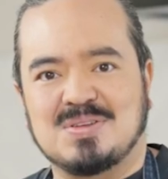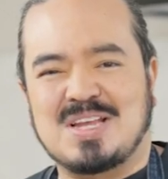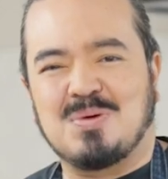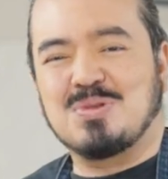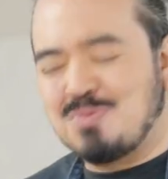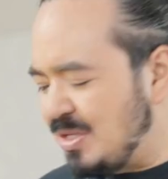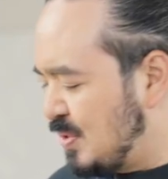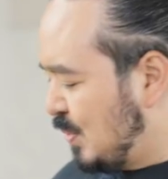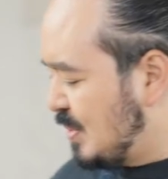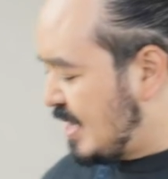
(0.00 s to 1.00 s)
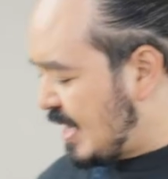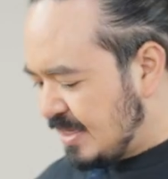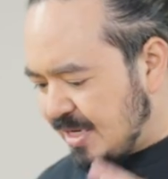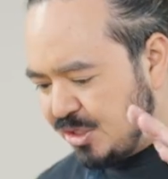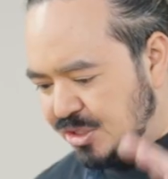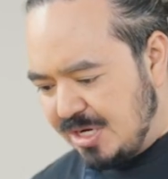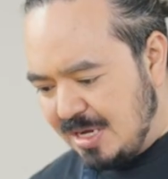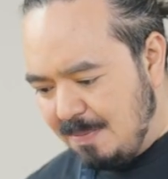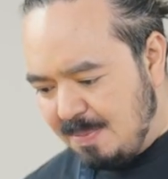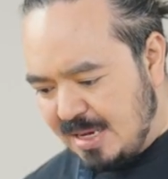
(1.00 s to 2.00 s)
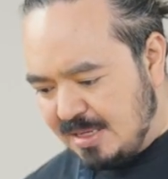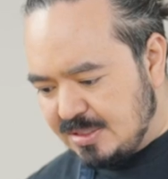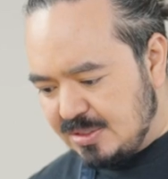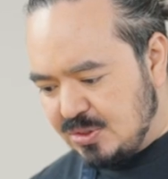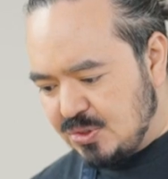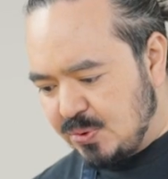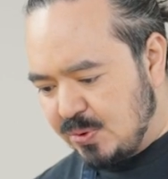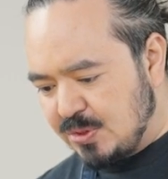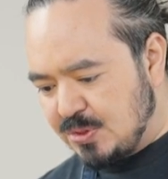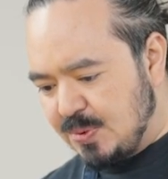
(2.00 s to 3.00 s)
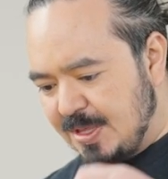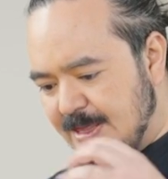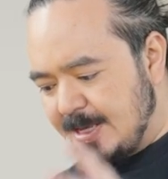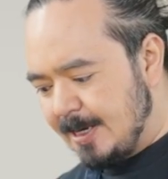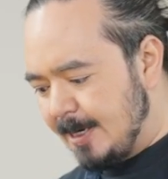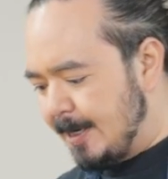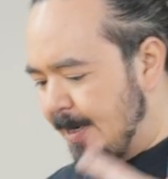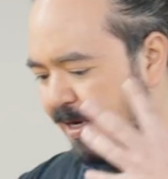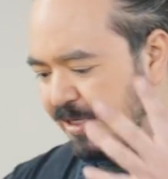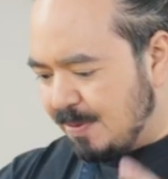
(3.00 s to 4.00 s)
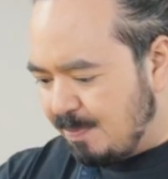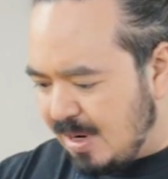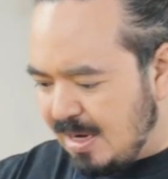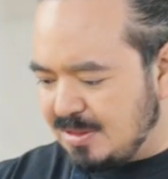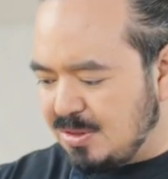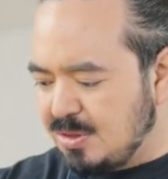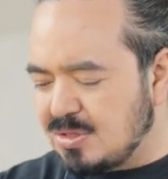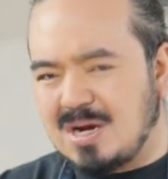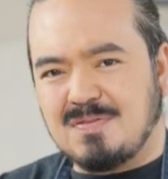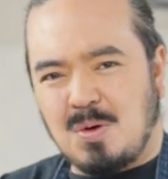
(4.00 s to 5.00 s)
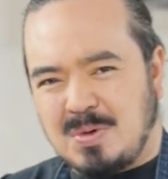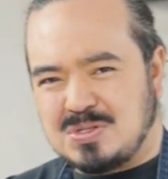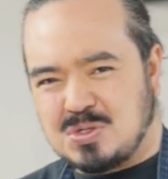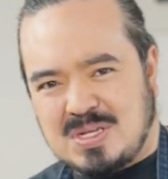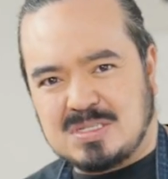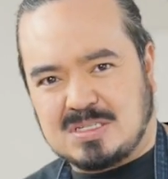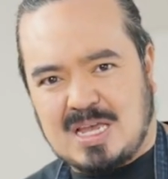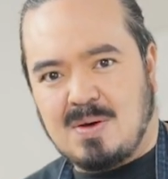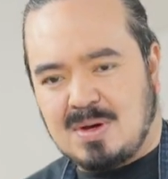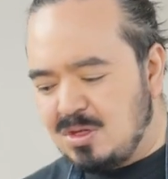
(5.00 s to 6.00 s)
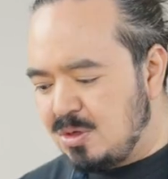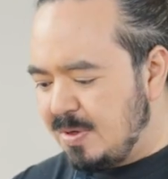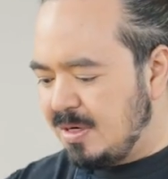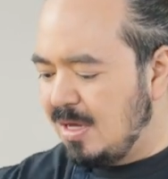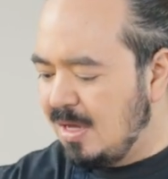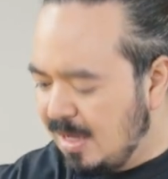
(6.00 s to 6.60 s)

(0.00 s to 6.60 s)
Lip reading: I'll start with the red sauce. That is a chicken-based sauce with tomatoes, kind of almost sweet and sour a little bit,